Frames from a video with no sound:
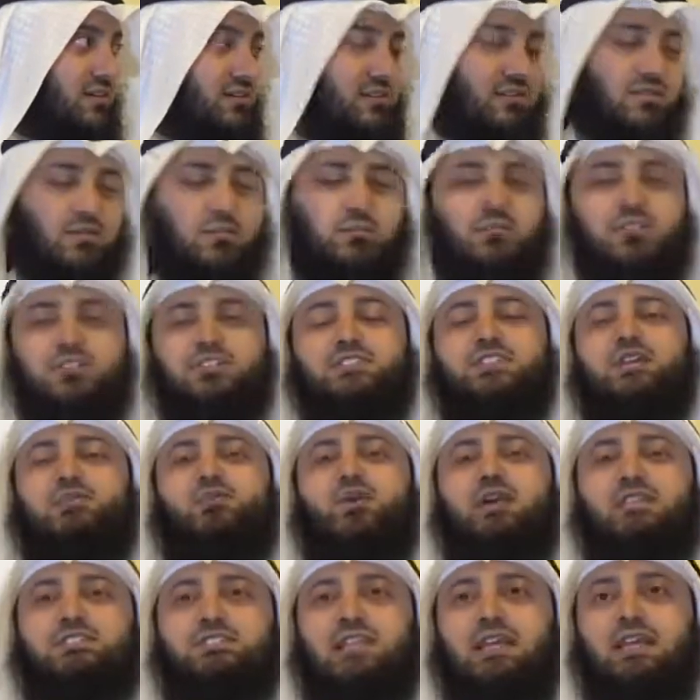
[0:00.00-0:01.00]
The person
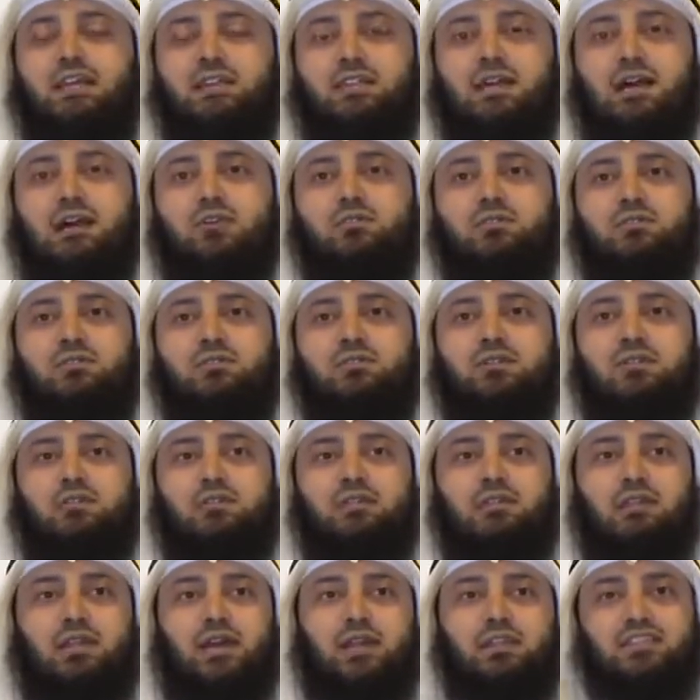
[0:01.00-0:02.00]
was laying down,
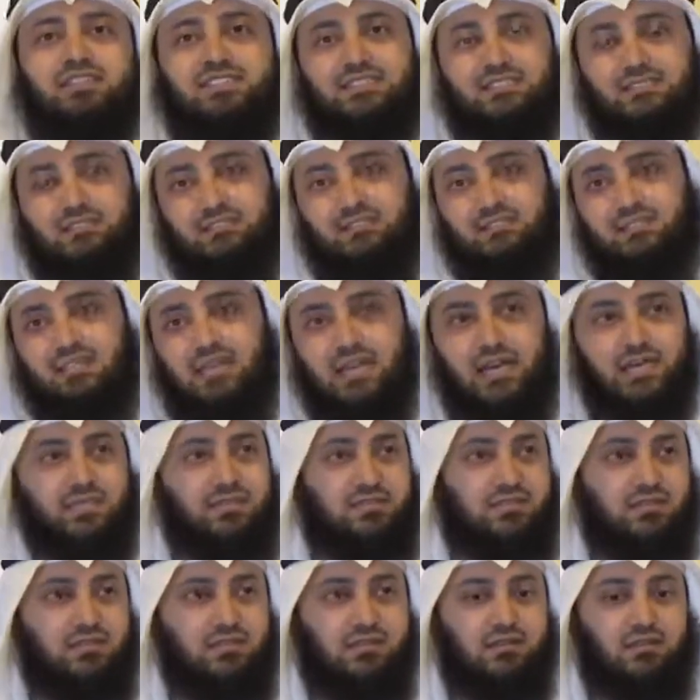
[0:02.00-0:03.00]
like
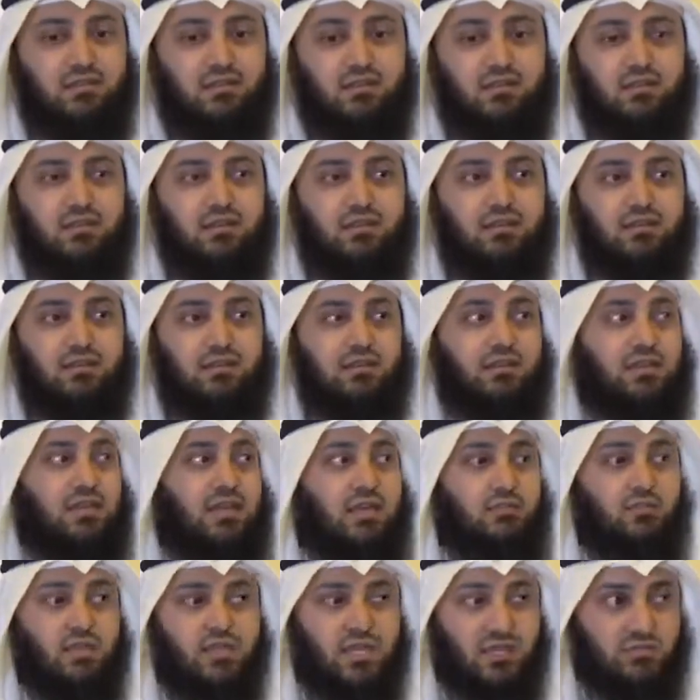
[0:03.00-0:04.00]
slant.
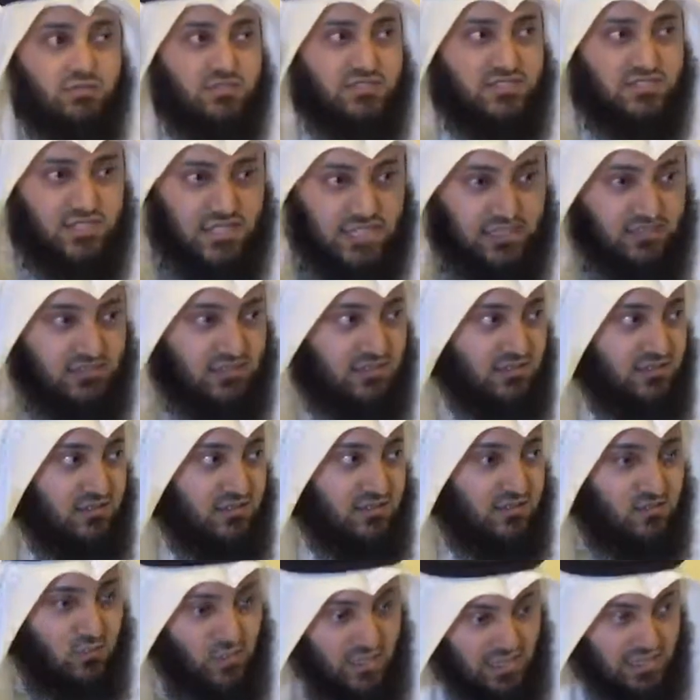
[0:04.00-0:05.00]
He becomes straight.
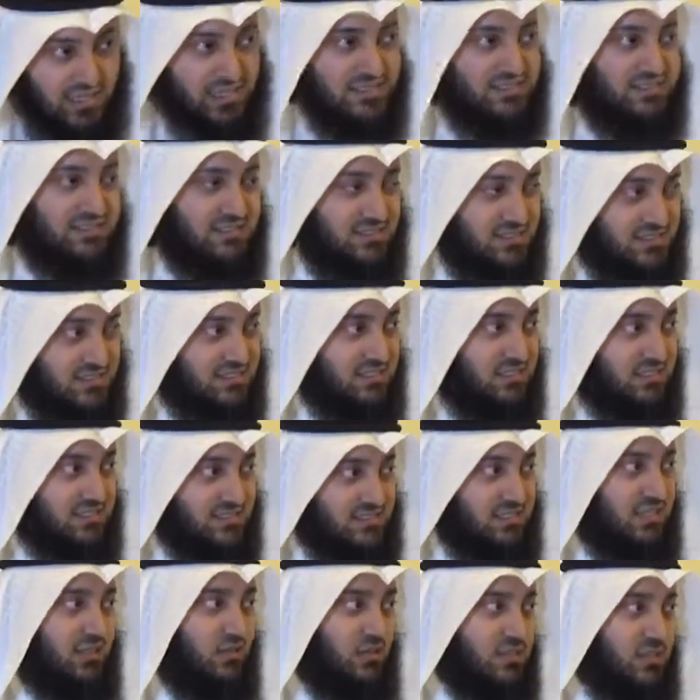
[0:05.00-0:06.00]
While he's
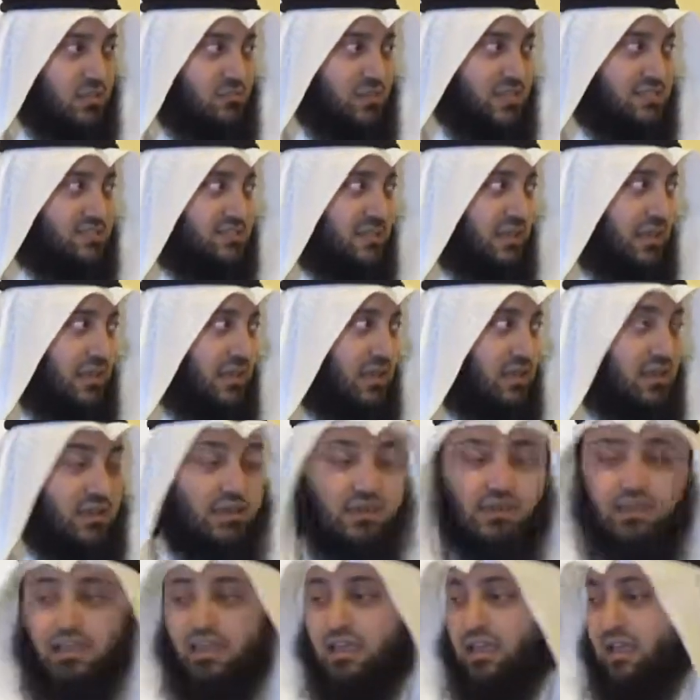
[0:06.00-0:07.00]
still on the maghsala,
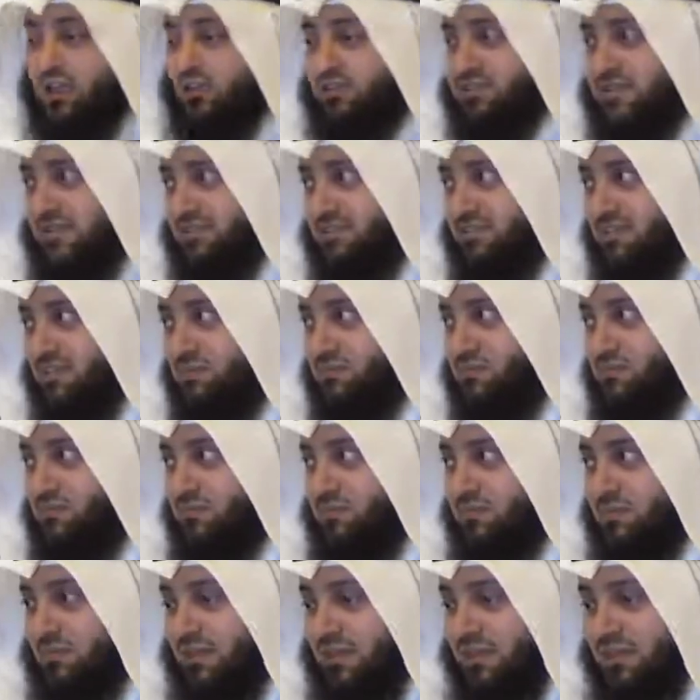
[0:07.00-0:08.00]
he looked at him
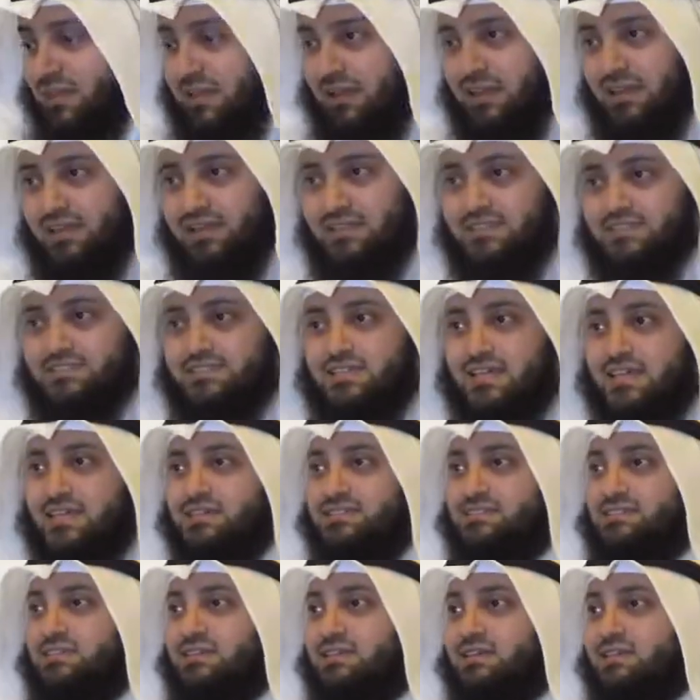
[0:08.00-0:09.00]
and he
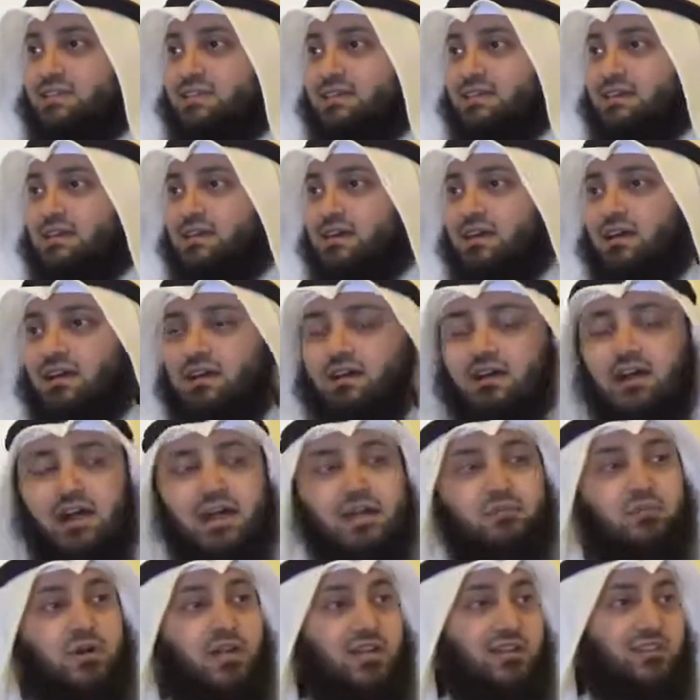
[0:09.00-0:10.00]
says, I
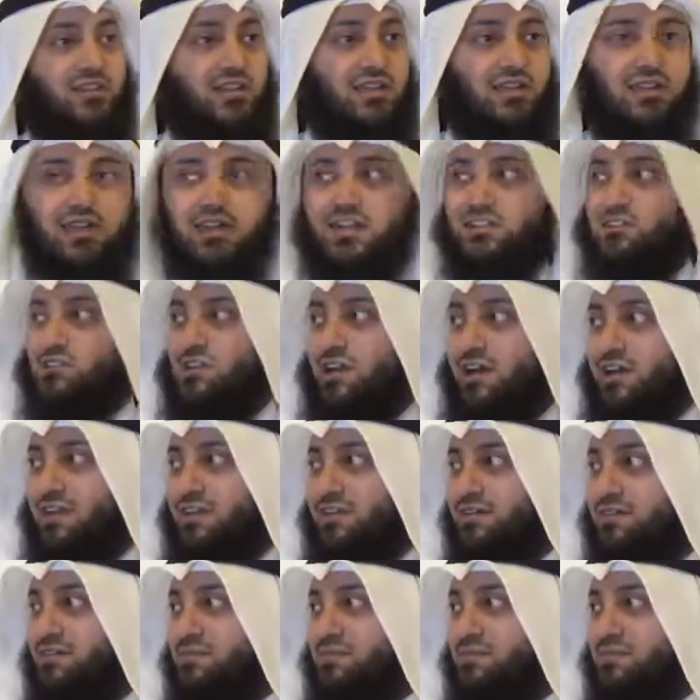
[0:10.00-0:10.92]
am hungry, ana ju'an.